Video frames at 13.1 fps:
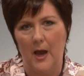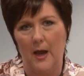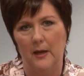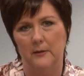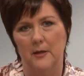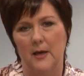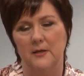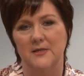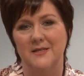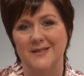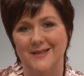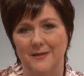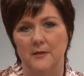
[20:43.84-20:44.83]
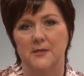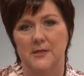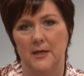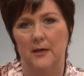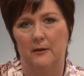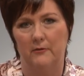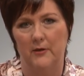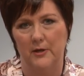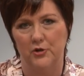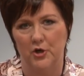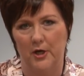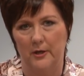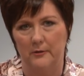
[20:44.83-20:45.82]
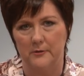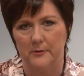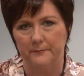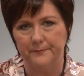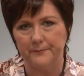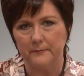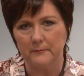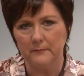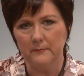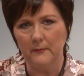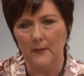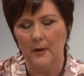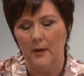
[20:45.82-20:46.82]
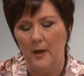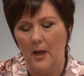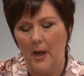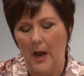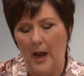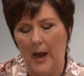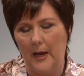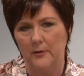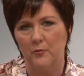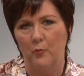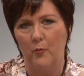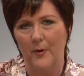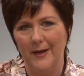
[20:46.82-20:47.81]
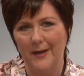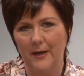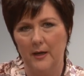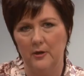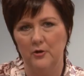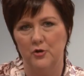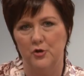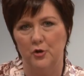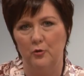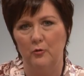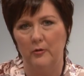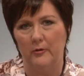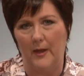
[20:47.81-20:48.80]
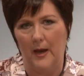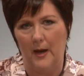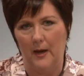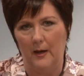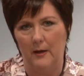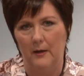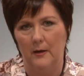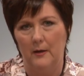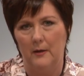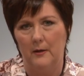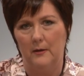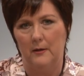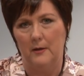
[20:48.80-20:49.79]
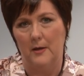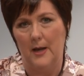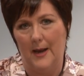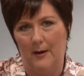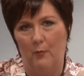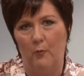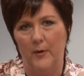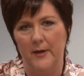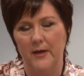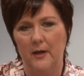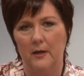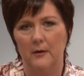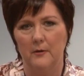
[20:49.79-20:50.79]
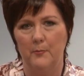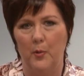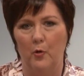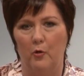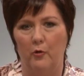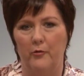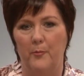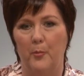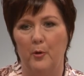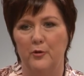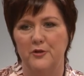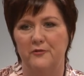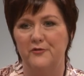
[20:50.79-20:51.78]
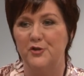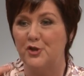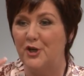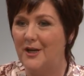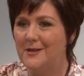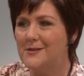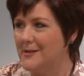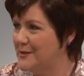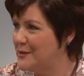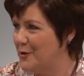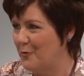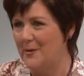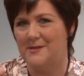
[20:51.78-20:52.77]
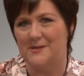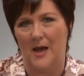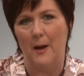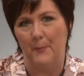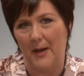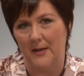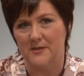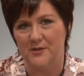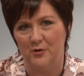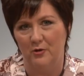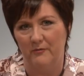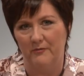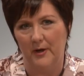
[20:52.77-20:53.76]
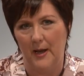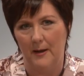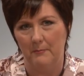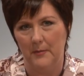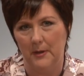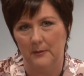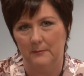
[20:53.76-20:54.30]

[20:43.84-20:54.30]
and didn't take their child. And we can do that now. We can put the blood of Jesus, who is our Passover lamb,